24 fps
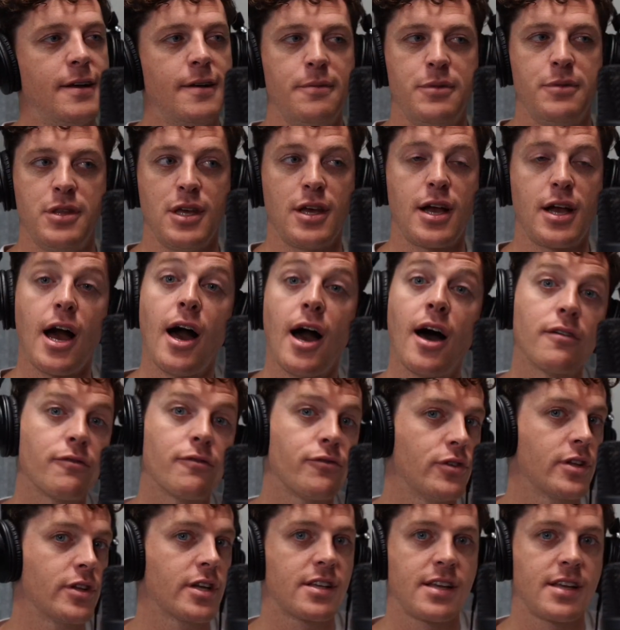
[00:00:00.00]
the
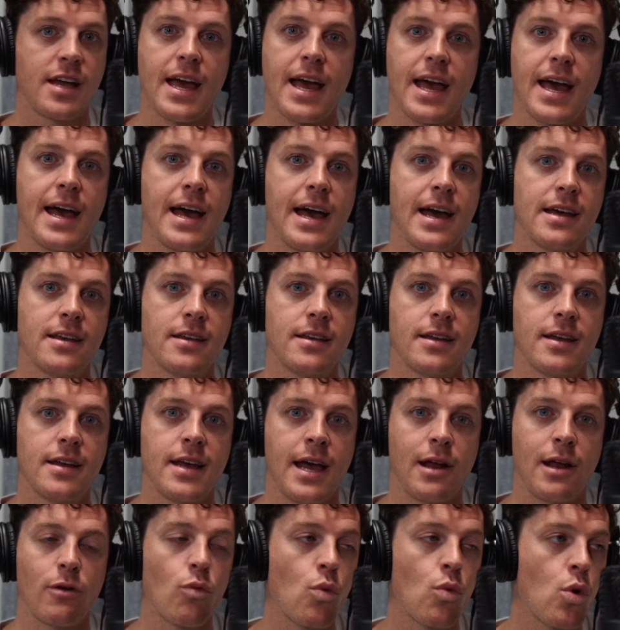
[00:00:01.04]
conflict I had
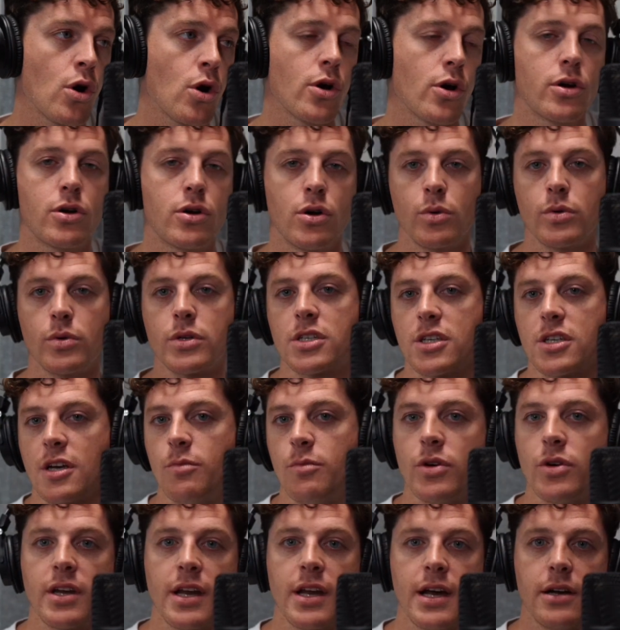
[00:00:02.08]
at work or with
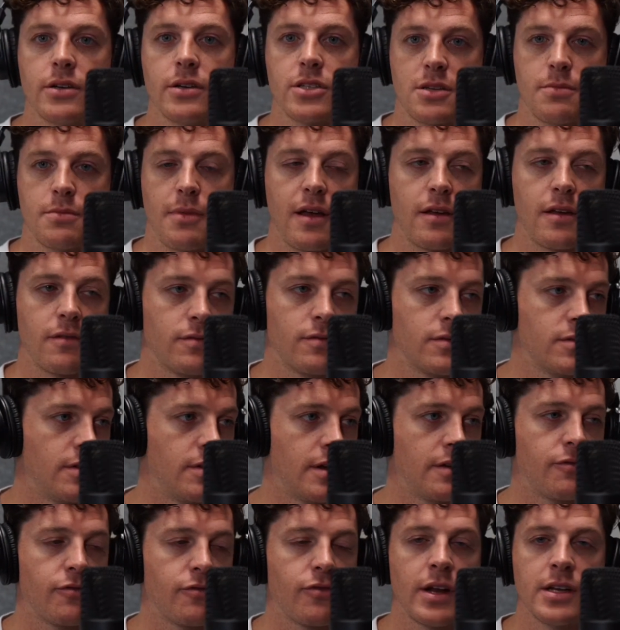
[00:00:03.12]
someone else and my
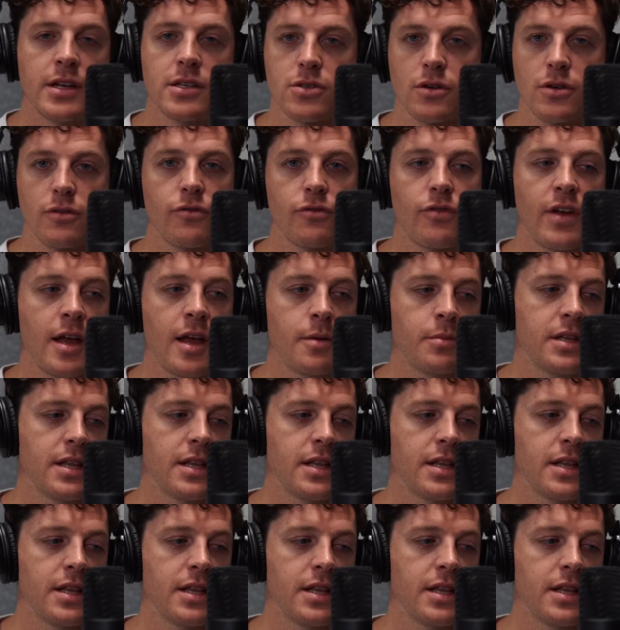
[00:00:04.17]
friends or family,